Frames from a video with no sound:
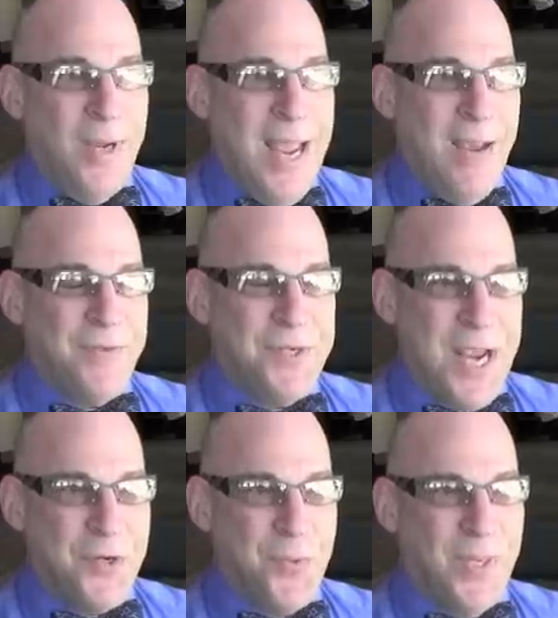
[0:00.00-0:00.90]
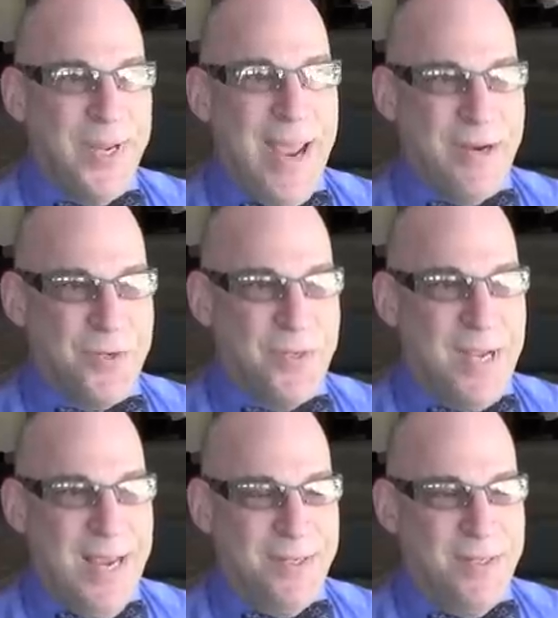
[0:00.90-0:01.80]
only have scheduled
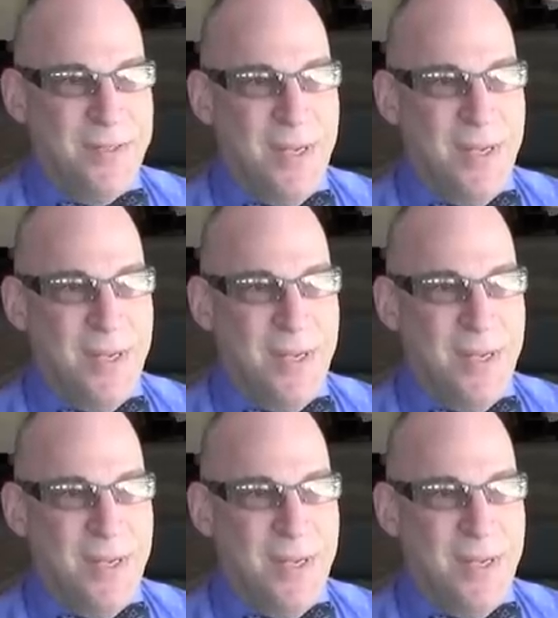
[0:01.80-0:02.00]
exercises,